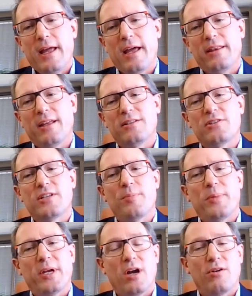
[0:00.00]
And then
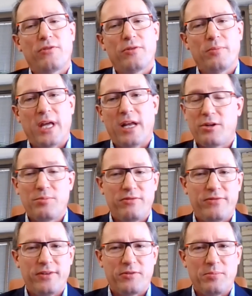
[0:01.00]
stepping out from that, it could
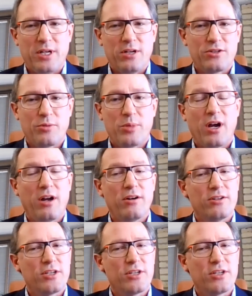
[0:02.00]
be fifty meters, could be one hundred.